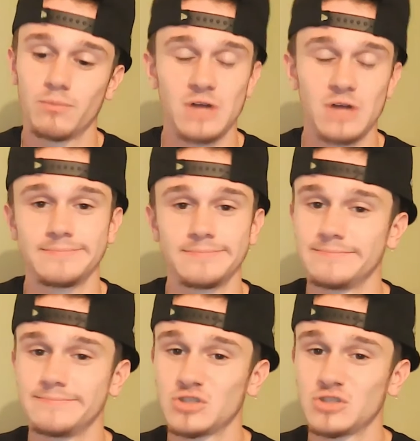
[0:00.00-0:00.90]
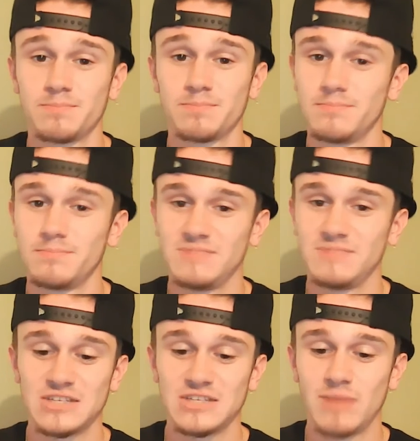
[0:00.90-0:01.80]
Well,
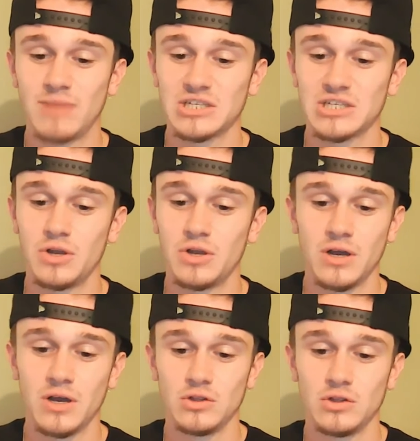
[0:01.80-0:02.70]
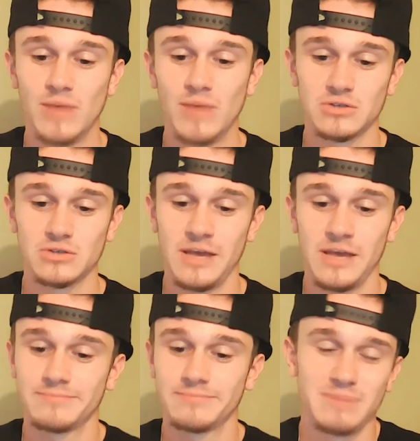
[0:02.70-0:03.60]
New Mexico and New Mexico
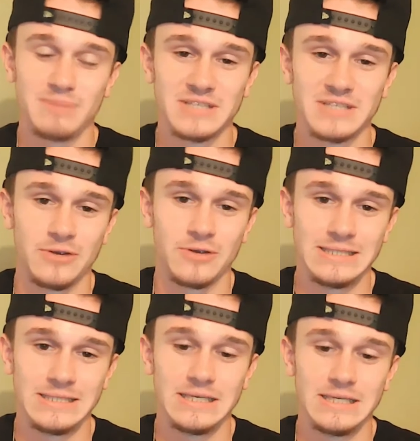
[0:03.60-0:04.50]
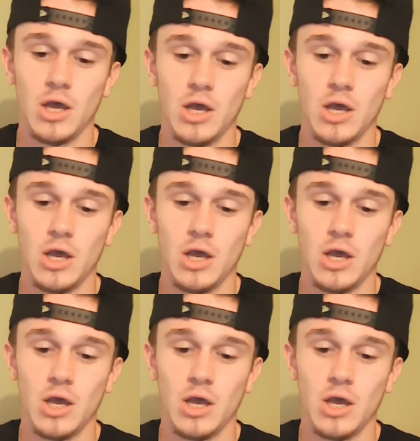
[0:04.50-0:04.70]
State. People say they're easy.